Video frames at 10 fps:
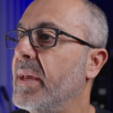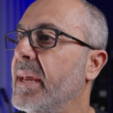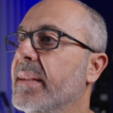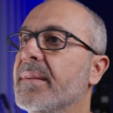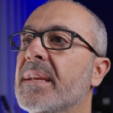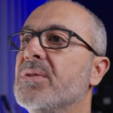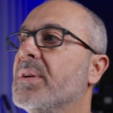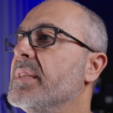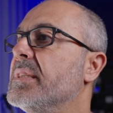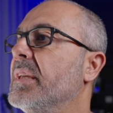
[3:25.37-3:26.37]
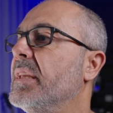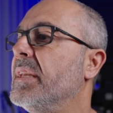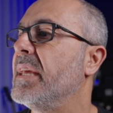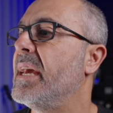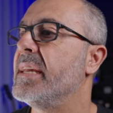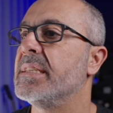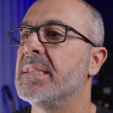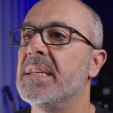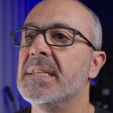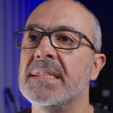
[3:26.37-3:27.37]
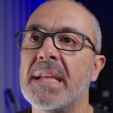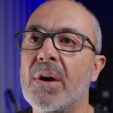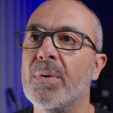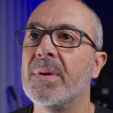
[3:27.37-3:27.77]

And as you can see, it has this now.